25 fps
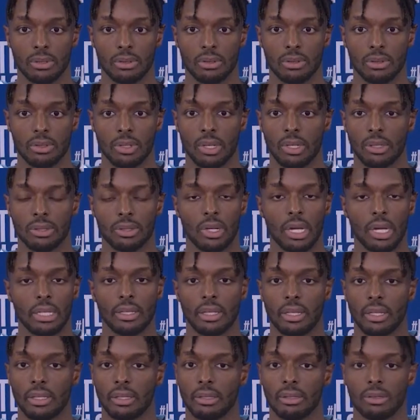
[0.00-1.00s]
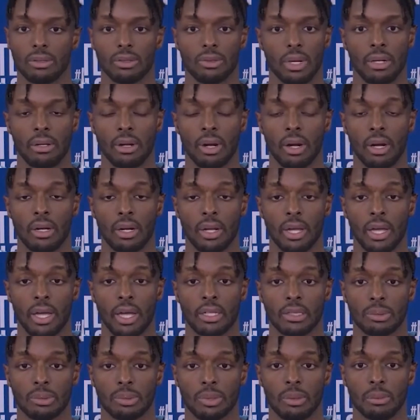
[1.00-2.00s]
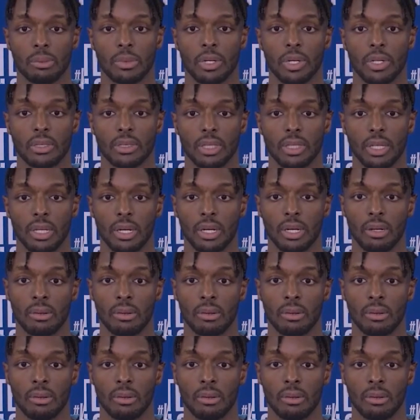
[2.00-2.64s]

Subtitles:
Throughout all the games, pretty much.